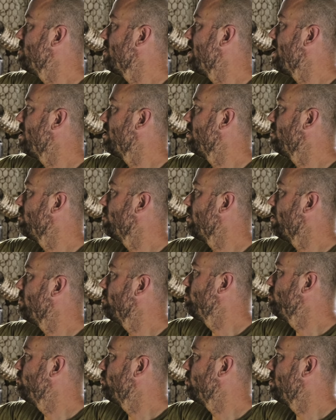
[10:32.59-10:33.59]
that a
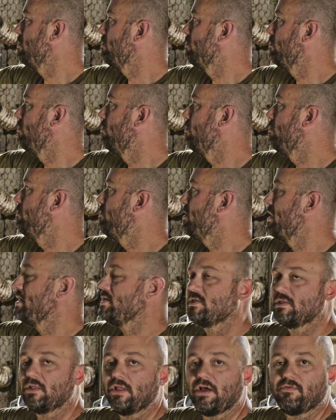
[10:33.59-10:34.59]
pretty
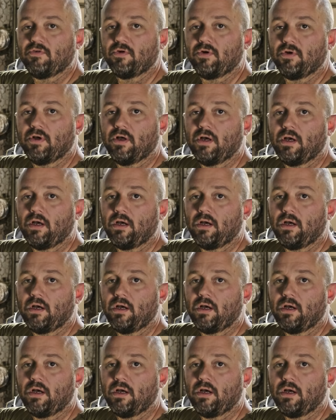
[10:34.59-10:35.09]
base level